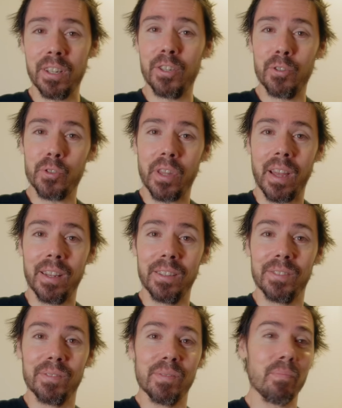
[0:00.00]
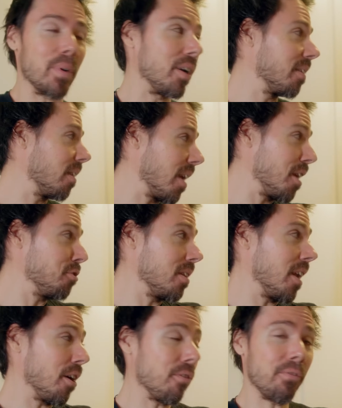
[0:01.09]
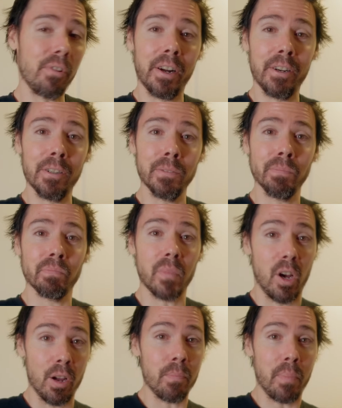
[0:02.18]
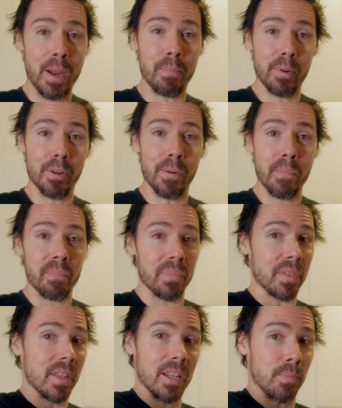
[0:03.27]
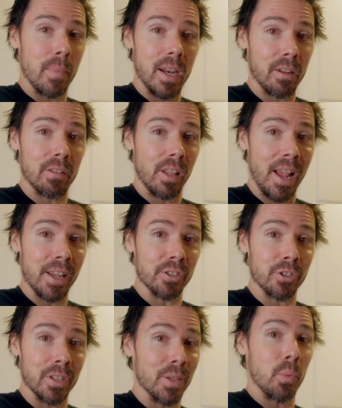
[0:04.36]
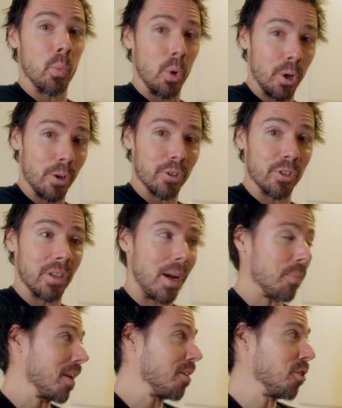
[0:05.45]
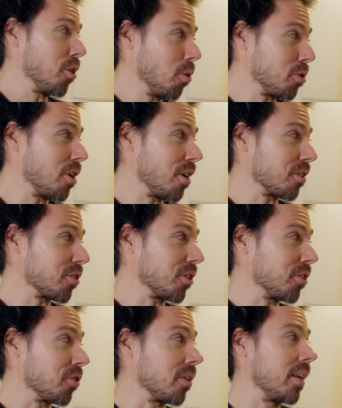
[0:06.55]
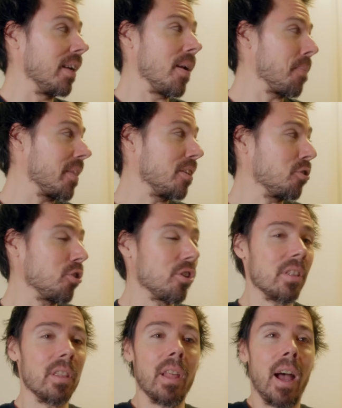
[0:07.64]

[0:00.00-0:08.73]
gonna use that. But as an air fryer, on paper, it's made of glass, it works, I'm getting no toxins. It's just,